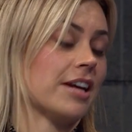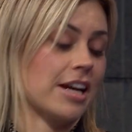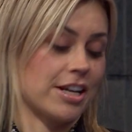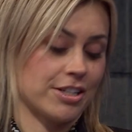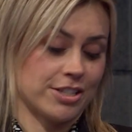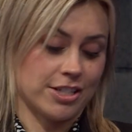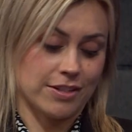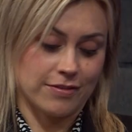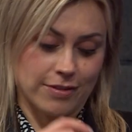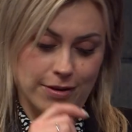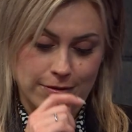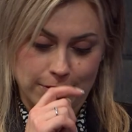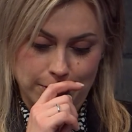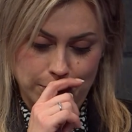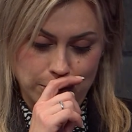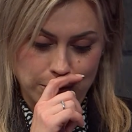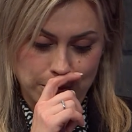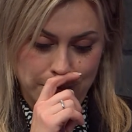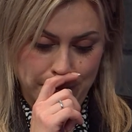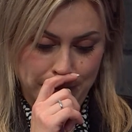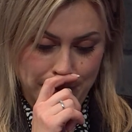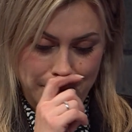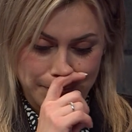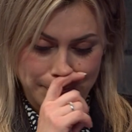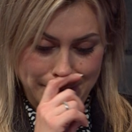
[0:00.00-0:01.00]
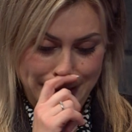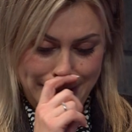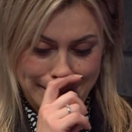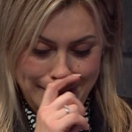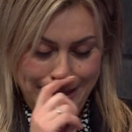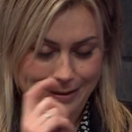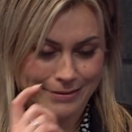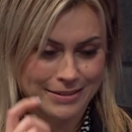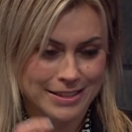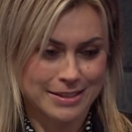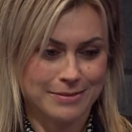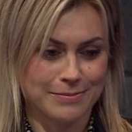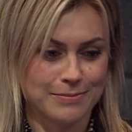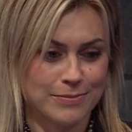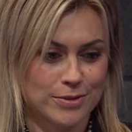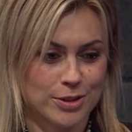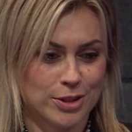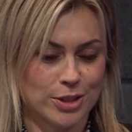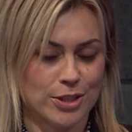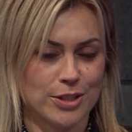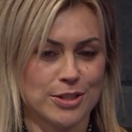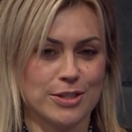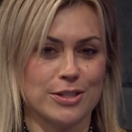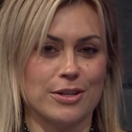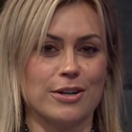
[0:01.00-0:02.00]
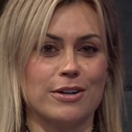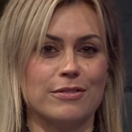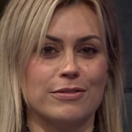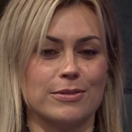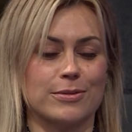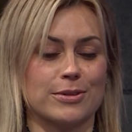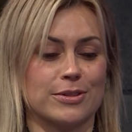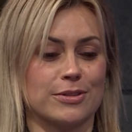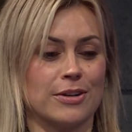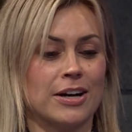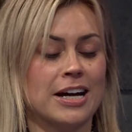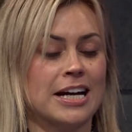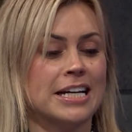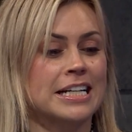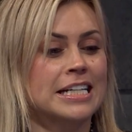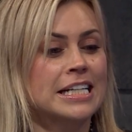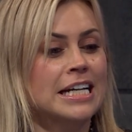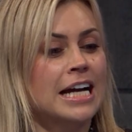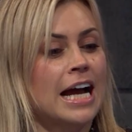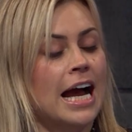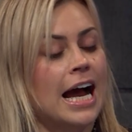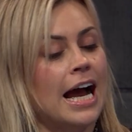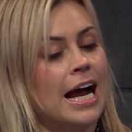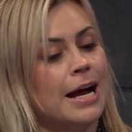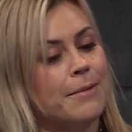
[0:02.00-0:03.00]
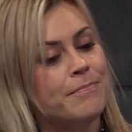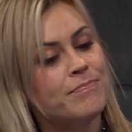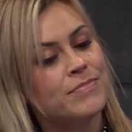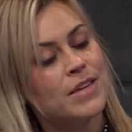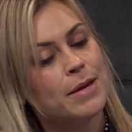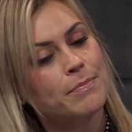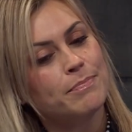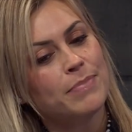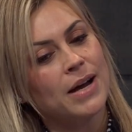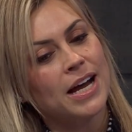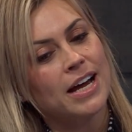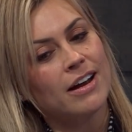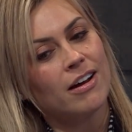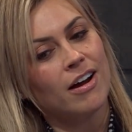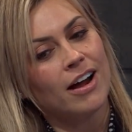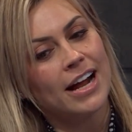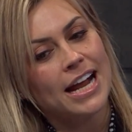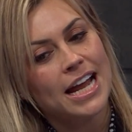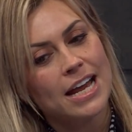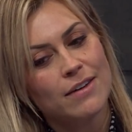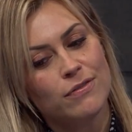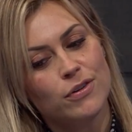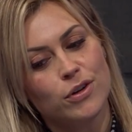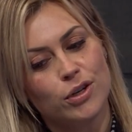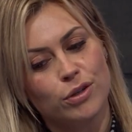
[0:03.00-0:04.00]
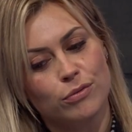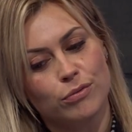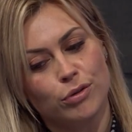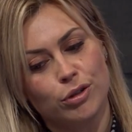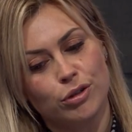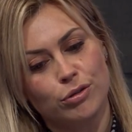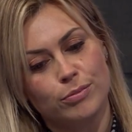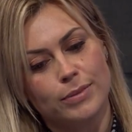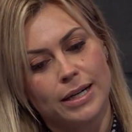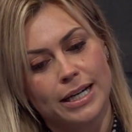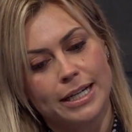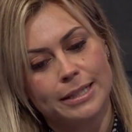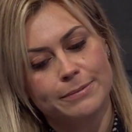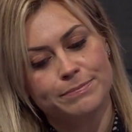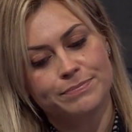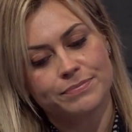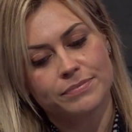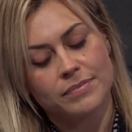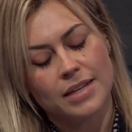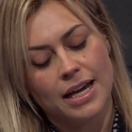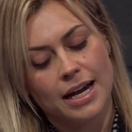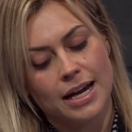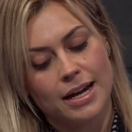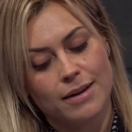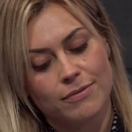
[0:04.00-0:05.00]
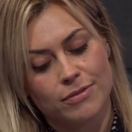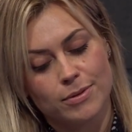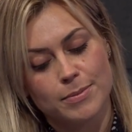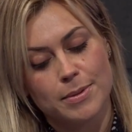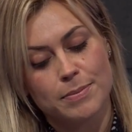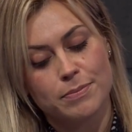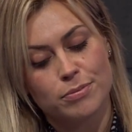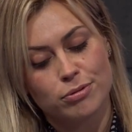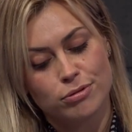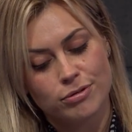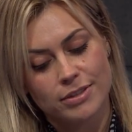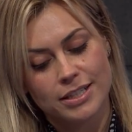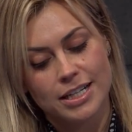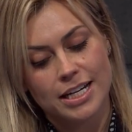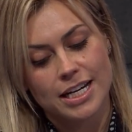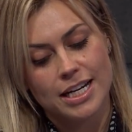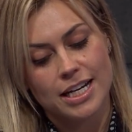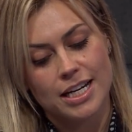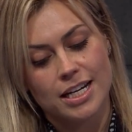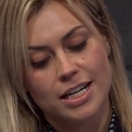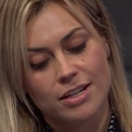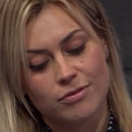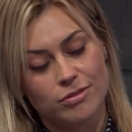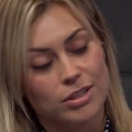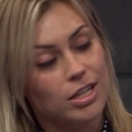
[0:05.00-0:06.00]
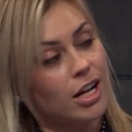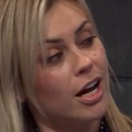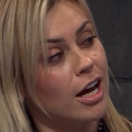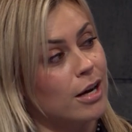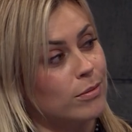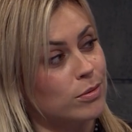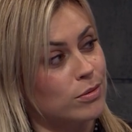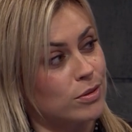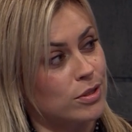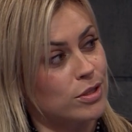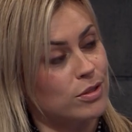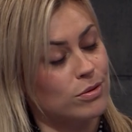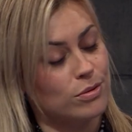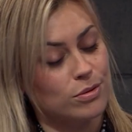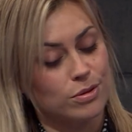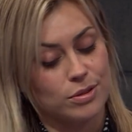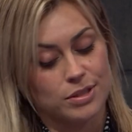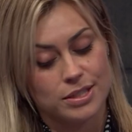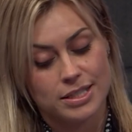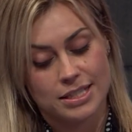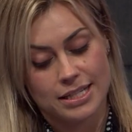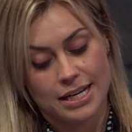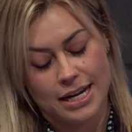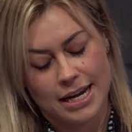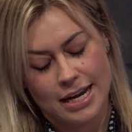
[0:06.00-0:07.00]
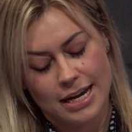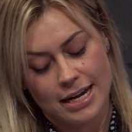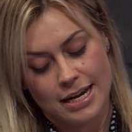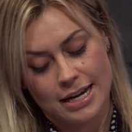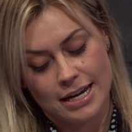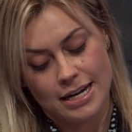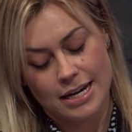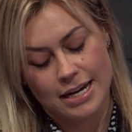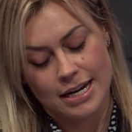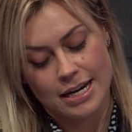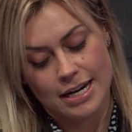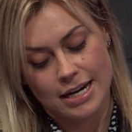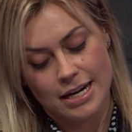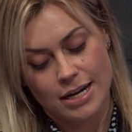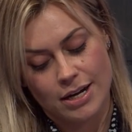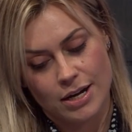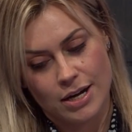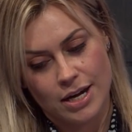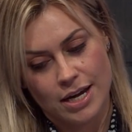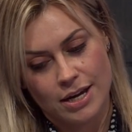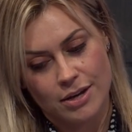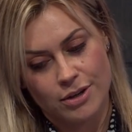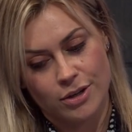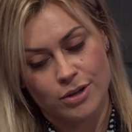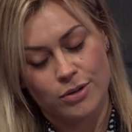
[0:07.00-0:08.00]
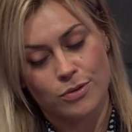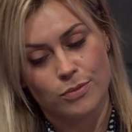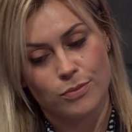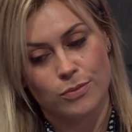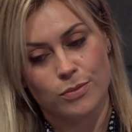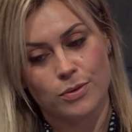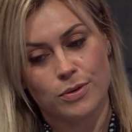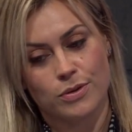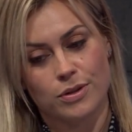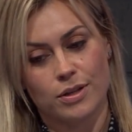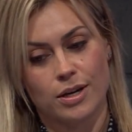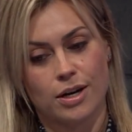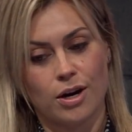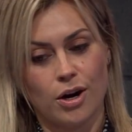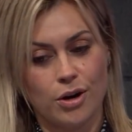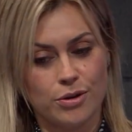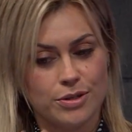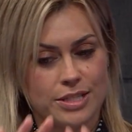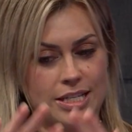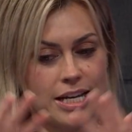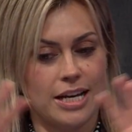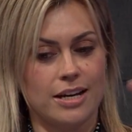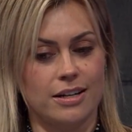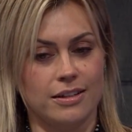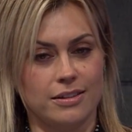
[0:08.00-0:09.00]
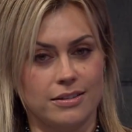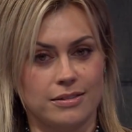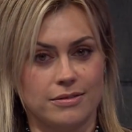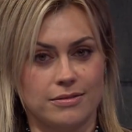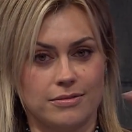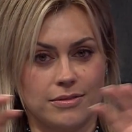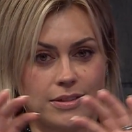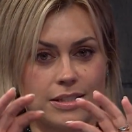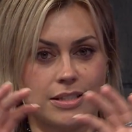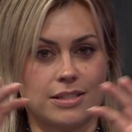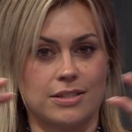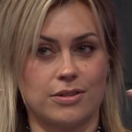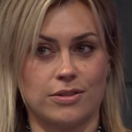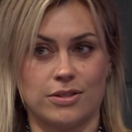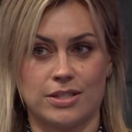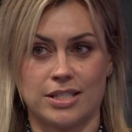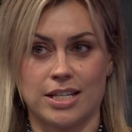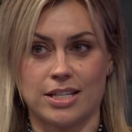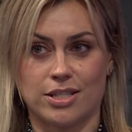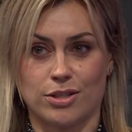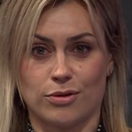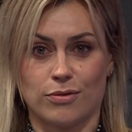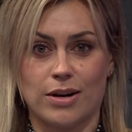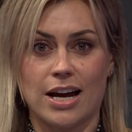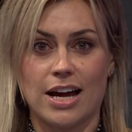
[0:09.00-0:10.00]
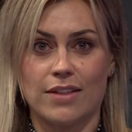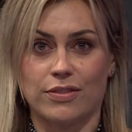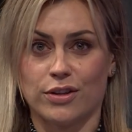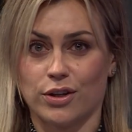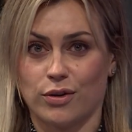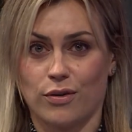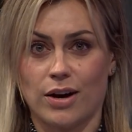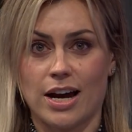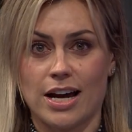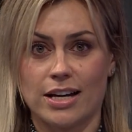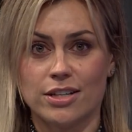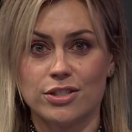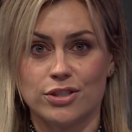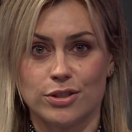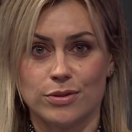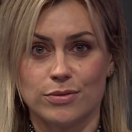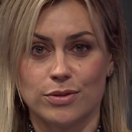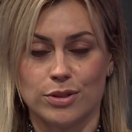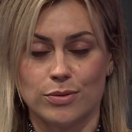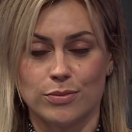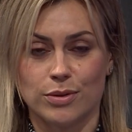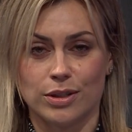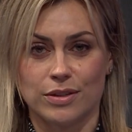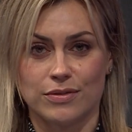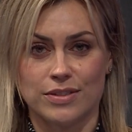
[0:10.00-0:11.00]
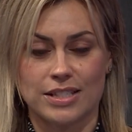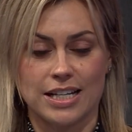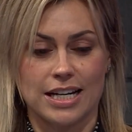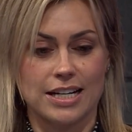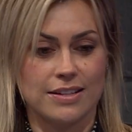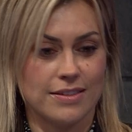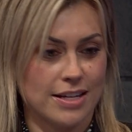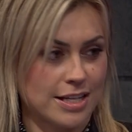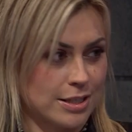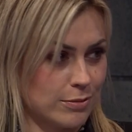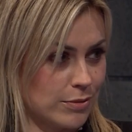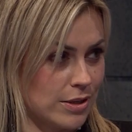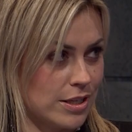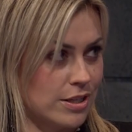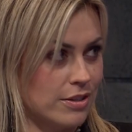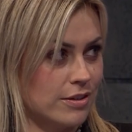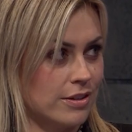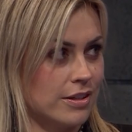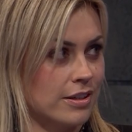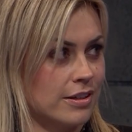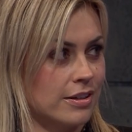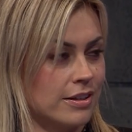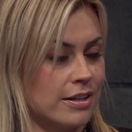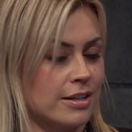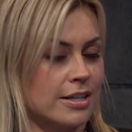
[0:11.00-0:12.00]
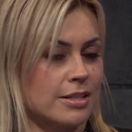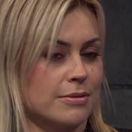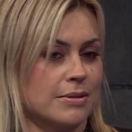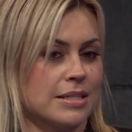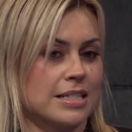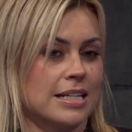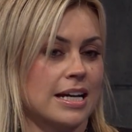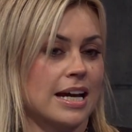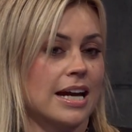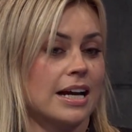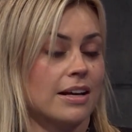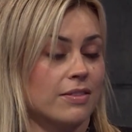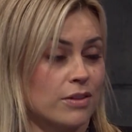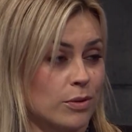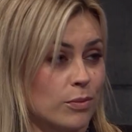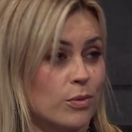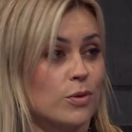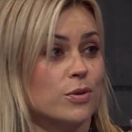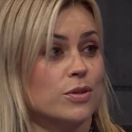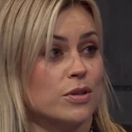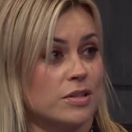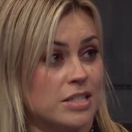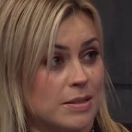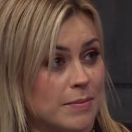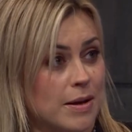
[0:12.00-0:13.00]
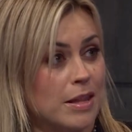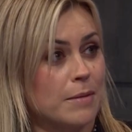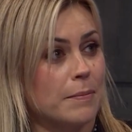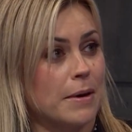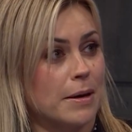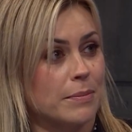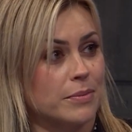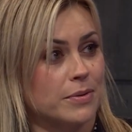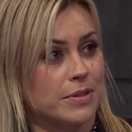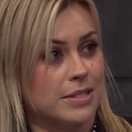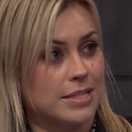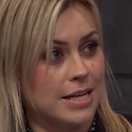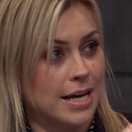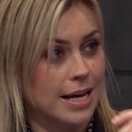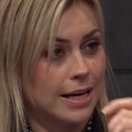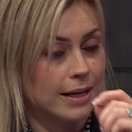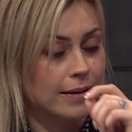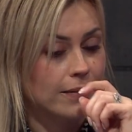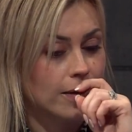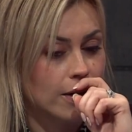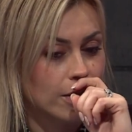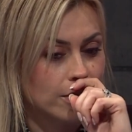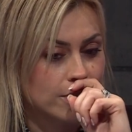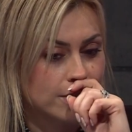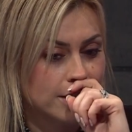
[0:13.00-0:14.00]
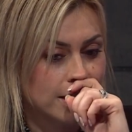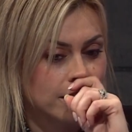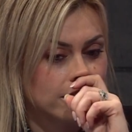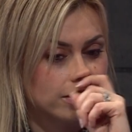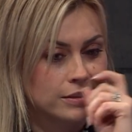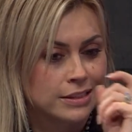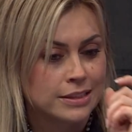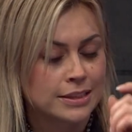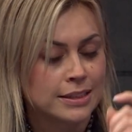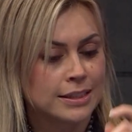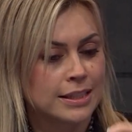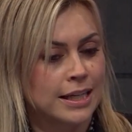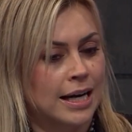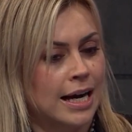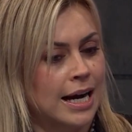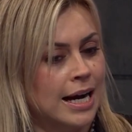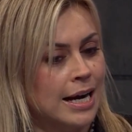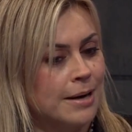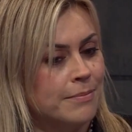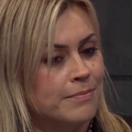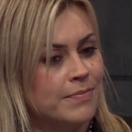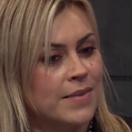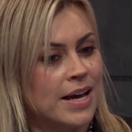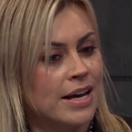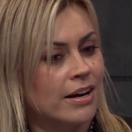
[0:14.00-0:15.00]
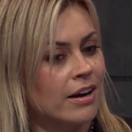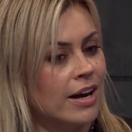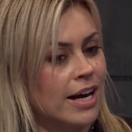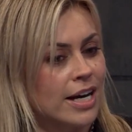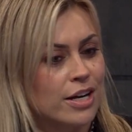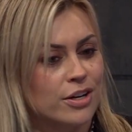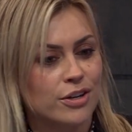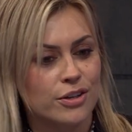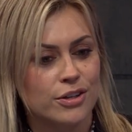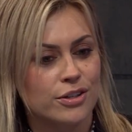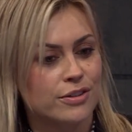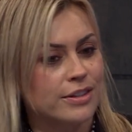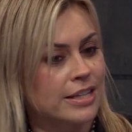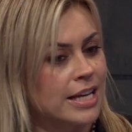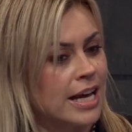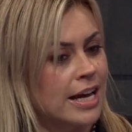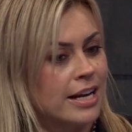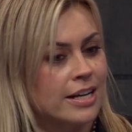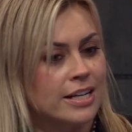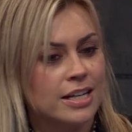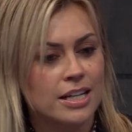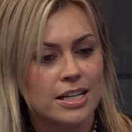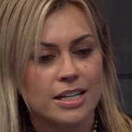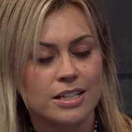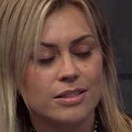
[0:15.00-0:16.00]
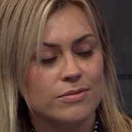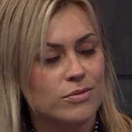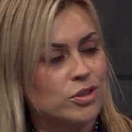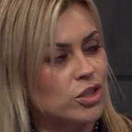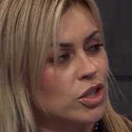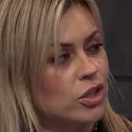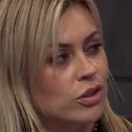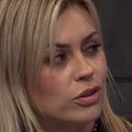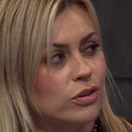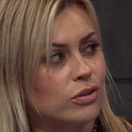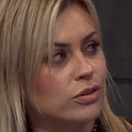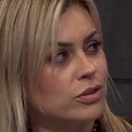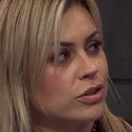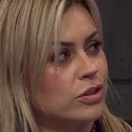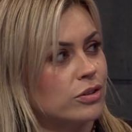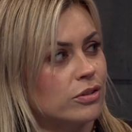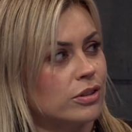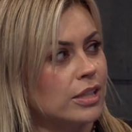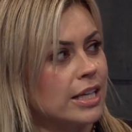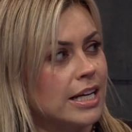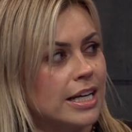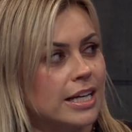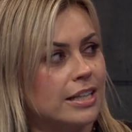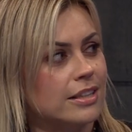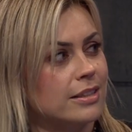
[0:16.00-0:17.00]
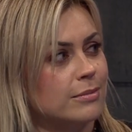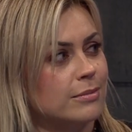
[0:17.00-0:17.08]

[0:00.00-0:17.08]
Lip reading: actually, if I recall properly. There was shirts off. It was great. But I have heard a rumour from a pretty reliable source. The hotel sits around the ground. You will have seen, and that's where you guys were staying. And there were also some other people staying in the hotel. And I heard that 2, 3 in